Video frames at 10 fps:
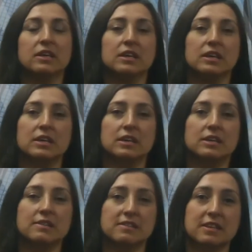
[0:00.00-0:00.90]

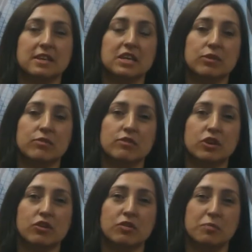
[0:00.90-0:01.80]
The study covers
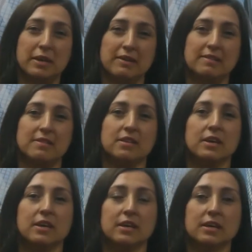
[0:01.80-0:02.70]
30 biggest
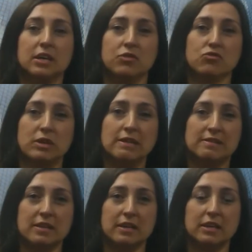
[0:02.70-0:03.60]

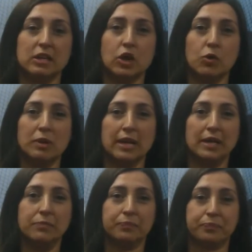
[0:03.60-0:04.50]
countries globally.